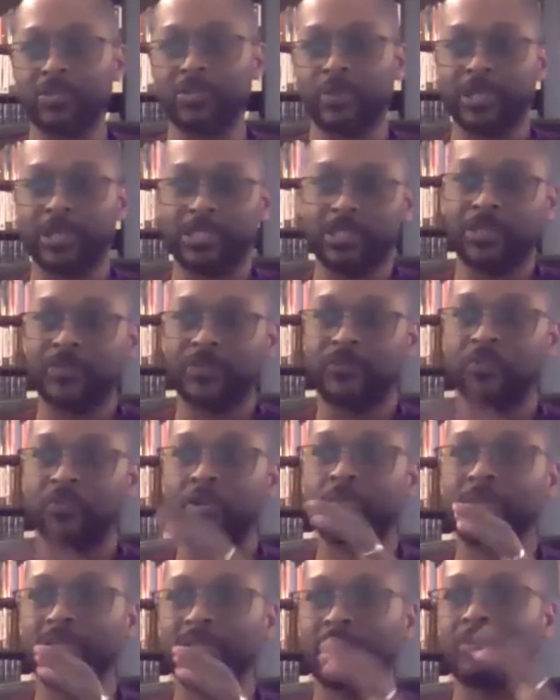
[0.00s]
questions
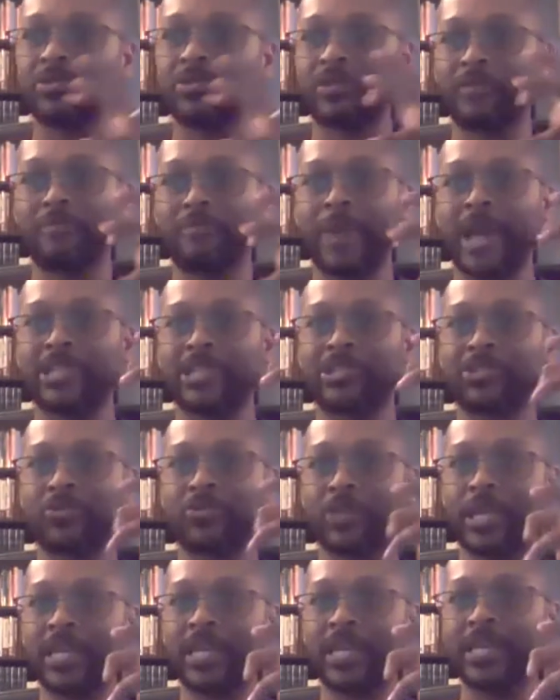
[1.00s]
form some sort of magical
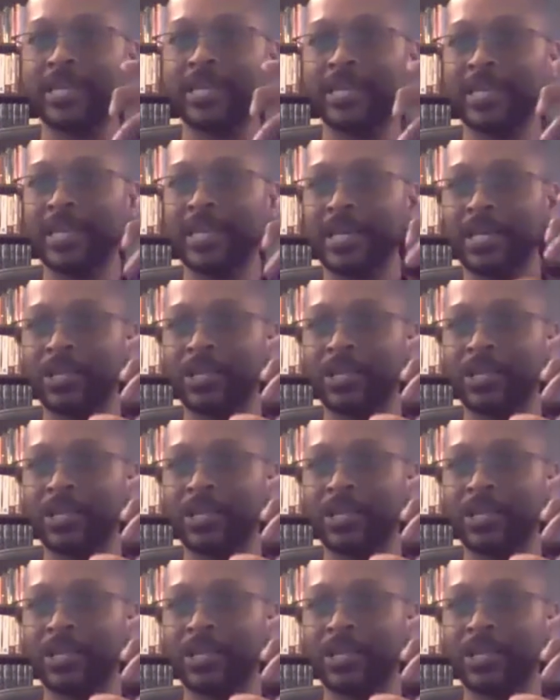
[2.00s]
key